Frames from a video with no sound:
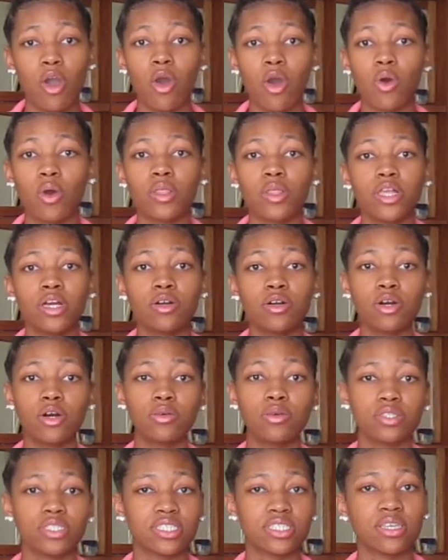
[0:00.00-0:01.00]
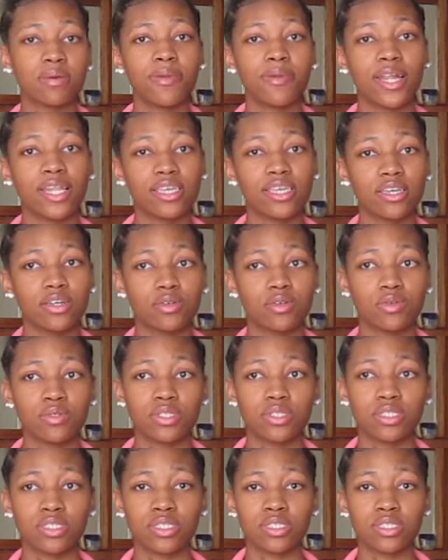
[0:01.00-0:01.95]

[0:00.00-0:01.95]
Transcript: Or they'll go to somebody else,